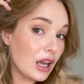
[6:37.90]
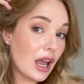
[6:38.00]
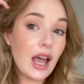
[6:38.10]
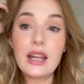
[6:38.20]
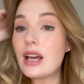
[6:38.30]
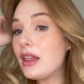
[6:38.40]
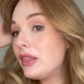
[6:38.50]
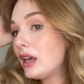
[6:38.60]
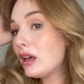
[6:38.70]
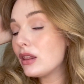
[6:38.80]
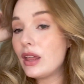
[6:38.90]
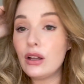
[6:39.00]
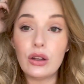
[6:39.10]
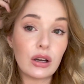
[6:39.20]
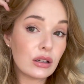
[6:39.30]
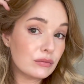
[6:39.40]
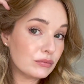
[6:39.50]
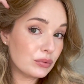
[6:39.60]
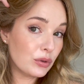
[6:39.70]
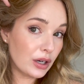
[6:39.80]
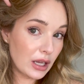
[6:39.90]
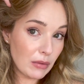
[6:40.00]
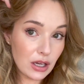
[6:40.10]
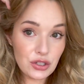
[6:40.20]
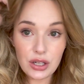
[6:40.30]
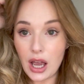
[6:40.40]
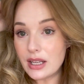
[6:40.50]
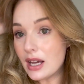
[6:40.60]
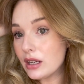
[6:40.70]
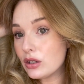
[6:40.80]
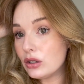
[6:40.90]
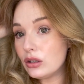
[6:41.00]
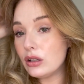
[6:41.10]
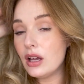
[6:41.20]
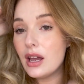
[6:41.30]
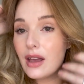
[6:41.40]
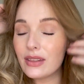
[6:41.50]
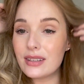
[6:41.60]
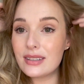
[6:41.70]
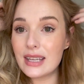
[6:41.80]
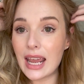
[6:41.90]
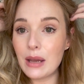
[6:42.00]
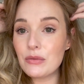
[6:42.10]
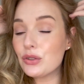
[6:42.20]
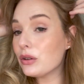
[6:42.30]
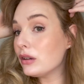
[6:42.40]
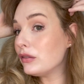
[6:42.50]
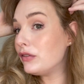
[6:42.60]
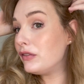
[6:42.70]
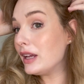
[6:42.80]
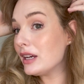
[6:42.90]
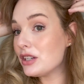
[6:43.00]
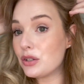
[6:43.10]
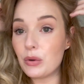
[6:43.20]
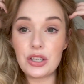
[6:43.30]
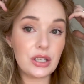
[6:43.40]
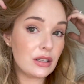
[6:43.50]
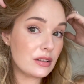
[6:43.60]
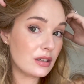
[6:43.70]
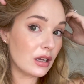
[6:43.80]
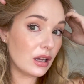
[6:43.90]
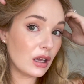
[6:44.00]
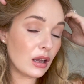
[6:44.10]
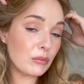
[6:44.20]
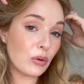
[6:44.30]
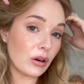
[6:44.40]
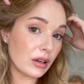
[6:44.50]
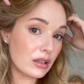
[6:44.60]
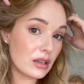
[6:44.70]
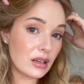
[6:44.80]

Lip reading: And I think they look pretty much identical, the same sort of finish, which is important.